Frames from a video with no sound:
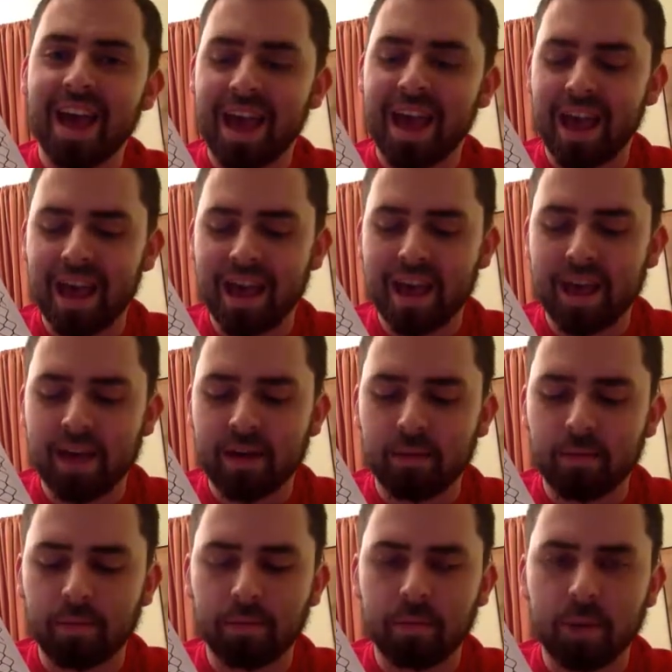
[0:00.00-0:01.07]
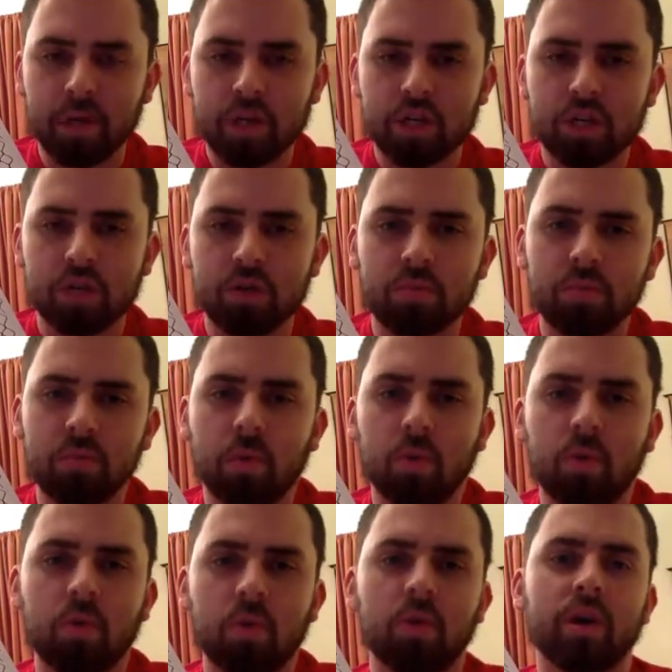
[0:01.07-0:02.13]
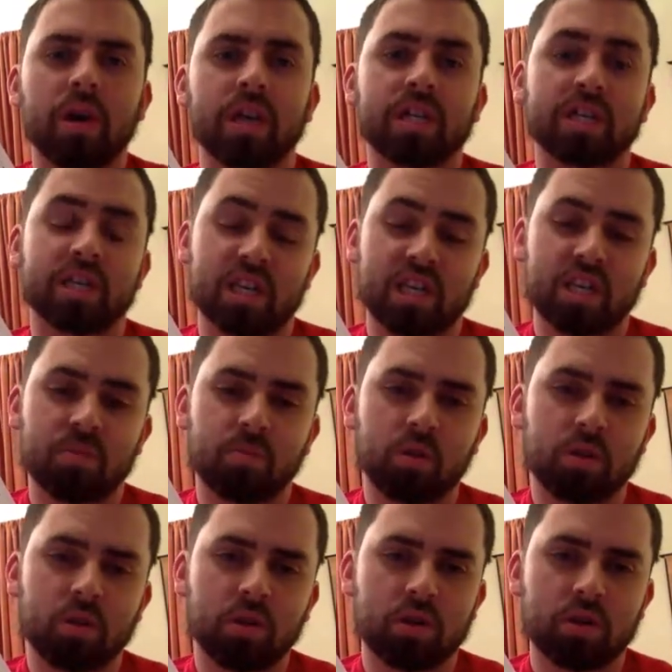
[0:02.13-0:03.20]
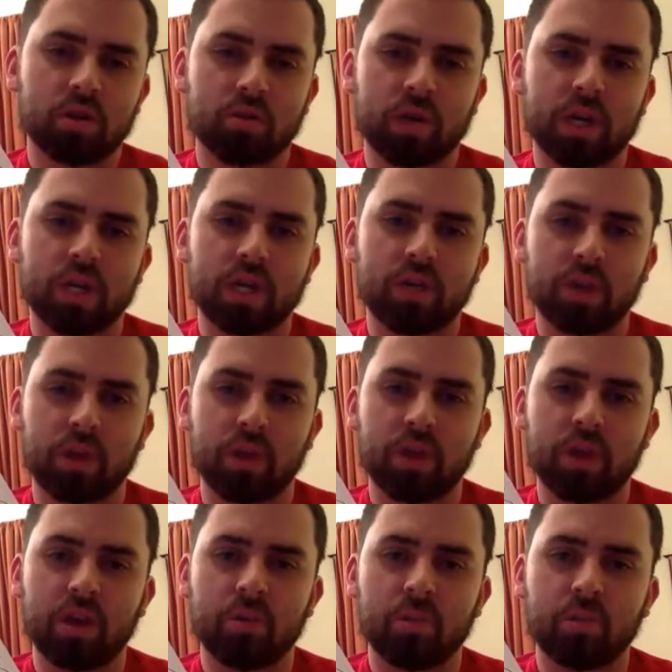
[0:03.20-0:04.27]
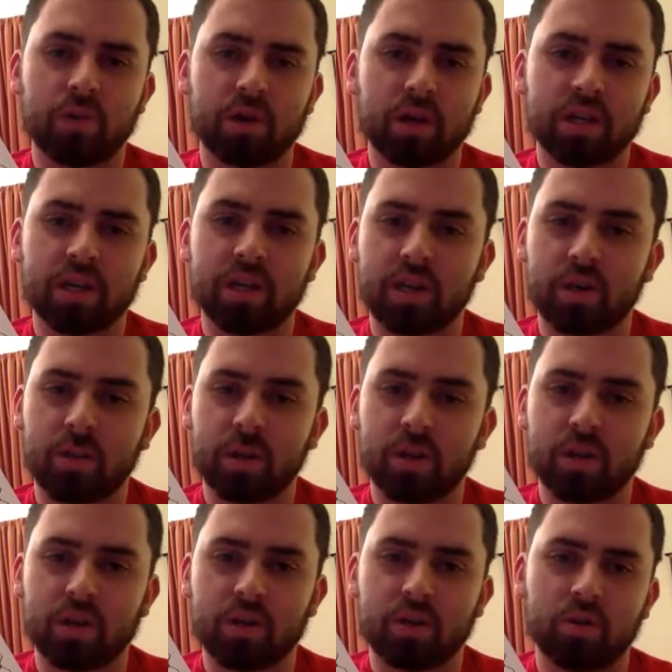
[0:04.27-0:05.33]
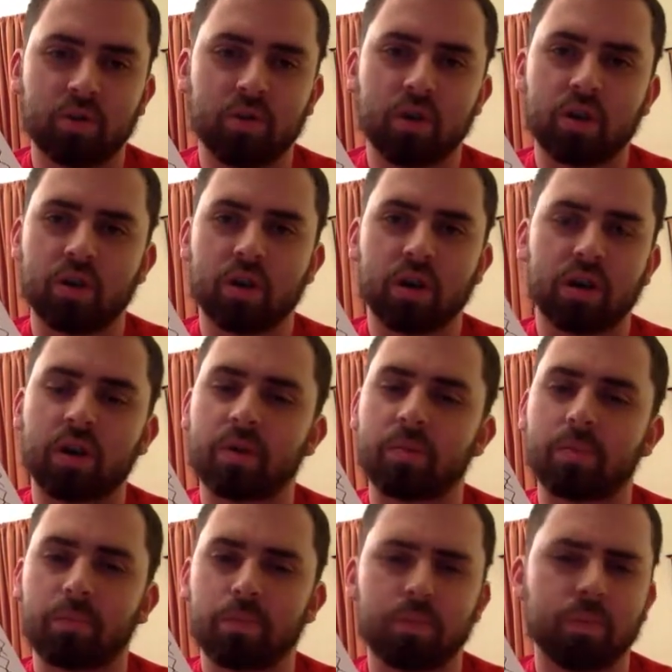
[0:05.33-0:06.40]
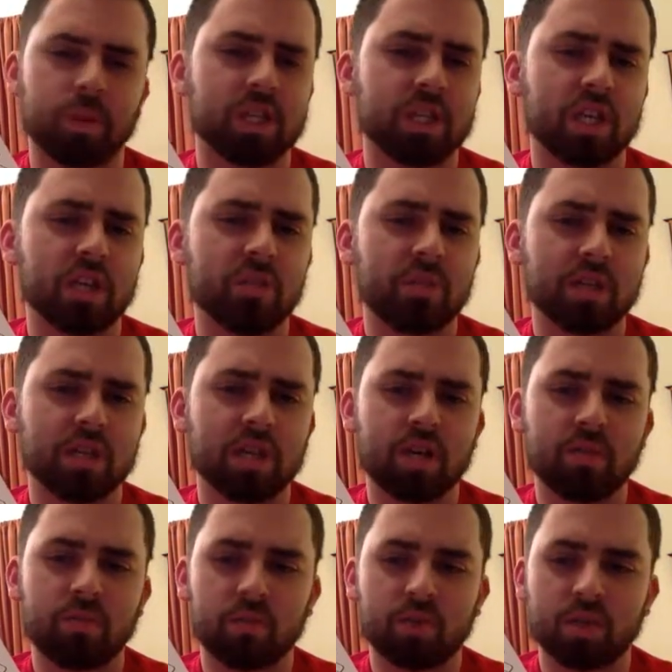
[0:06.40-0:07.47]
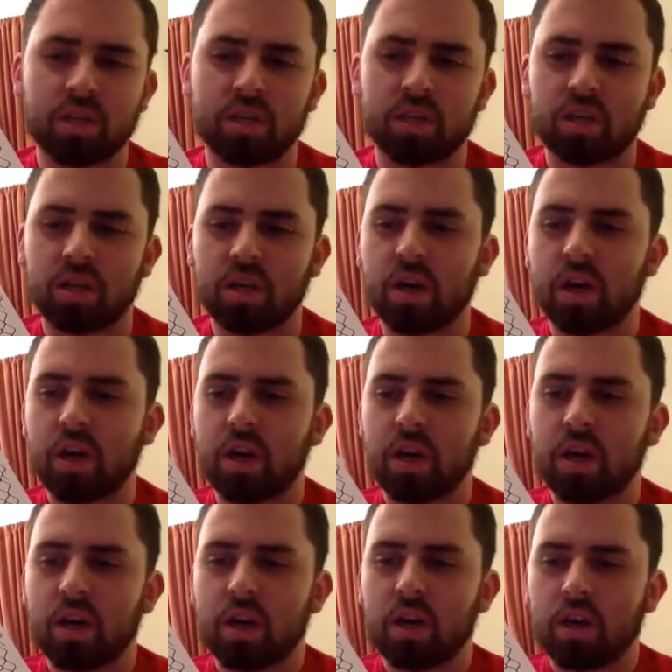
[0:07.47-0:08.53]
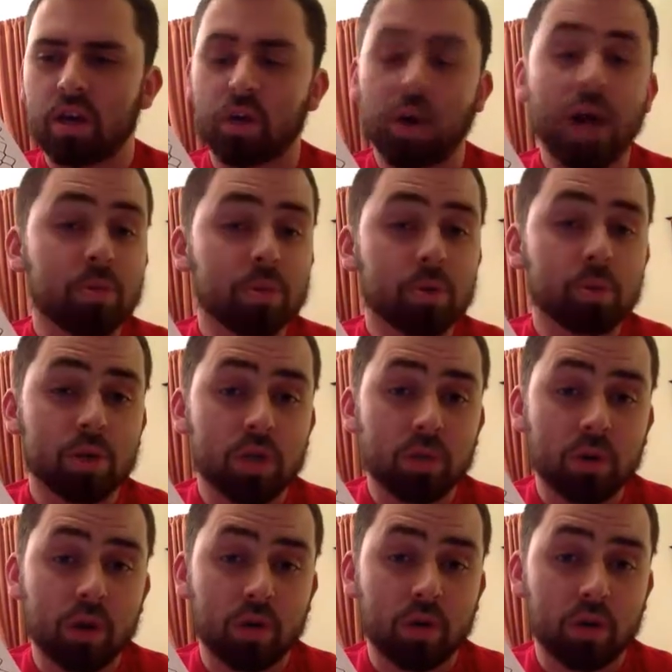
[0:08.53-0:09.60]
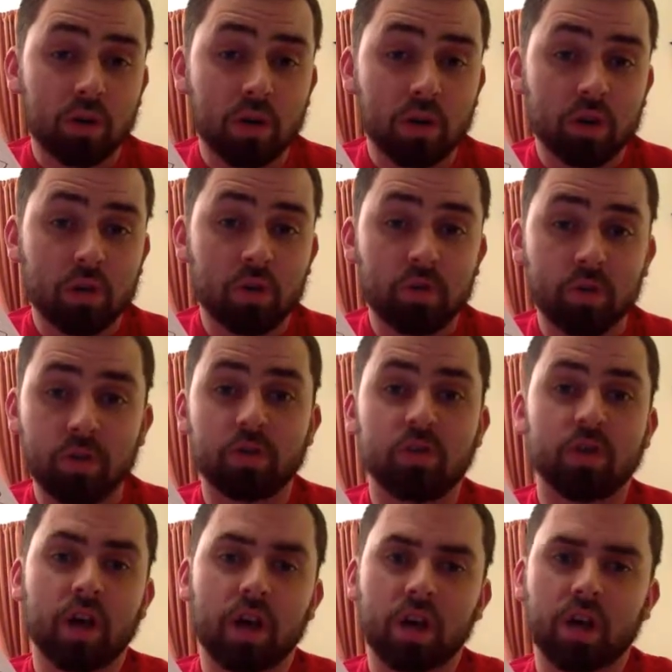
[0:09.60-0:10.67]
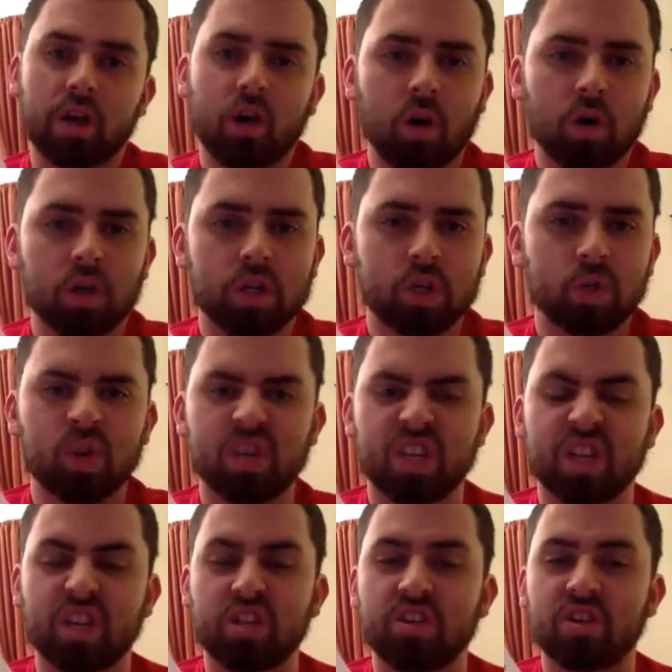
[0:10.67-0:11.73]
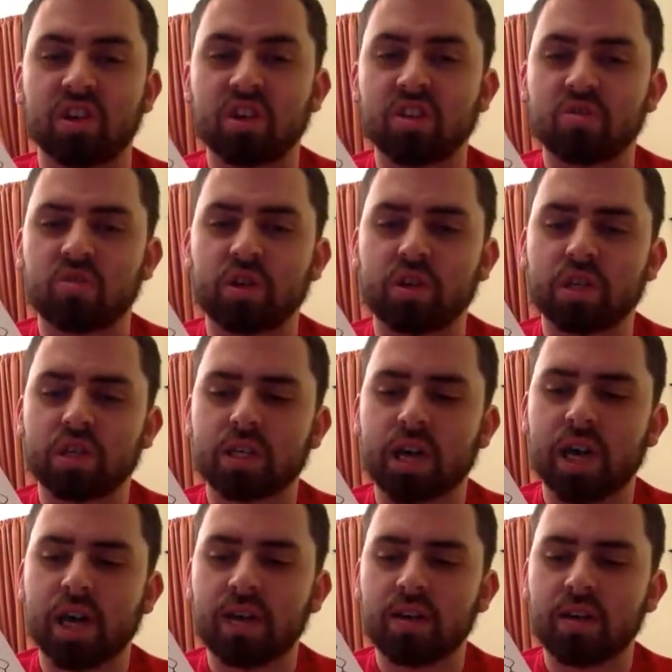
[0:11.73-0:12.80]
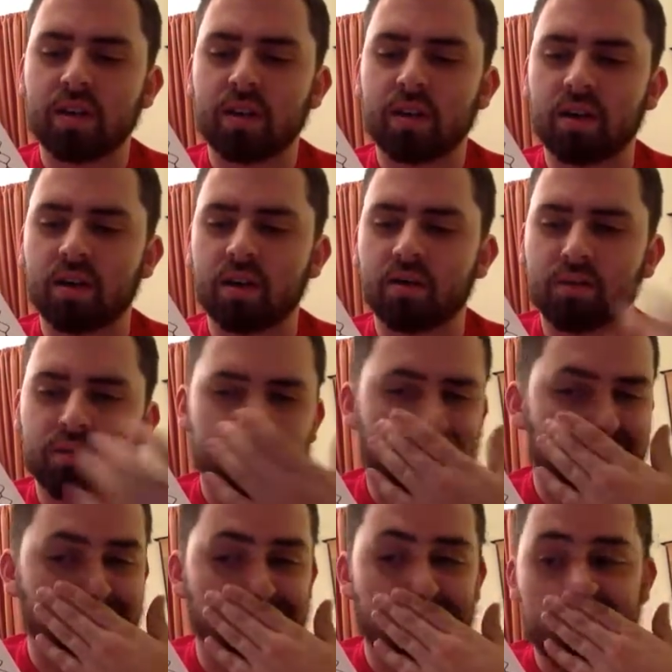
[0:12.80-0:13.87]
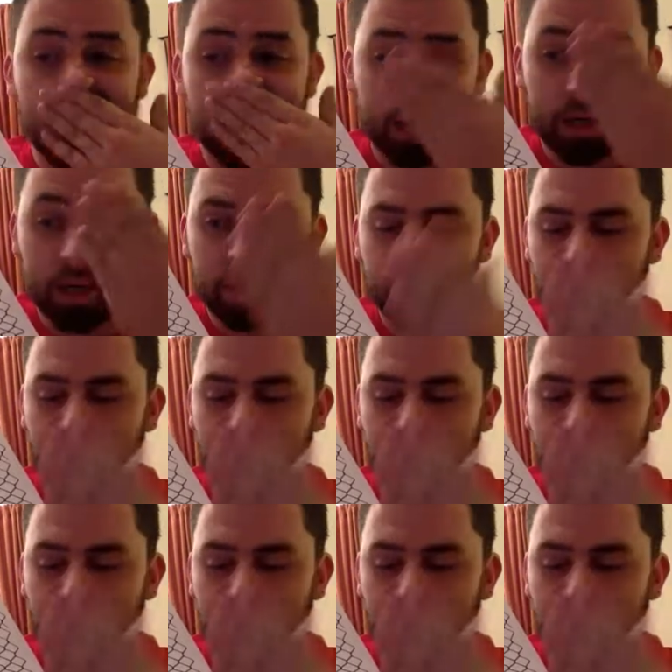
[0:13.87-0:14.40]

a much more accessible direction with the production in comparison to their Mid City mixtape, which is absolutely something I'd look into if you're into that like harsh noise and industrial style of music,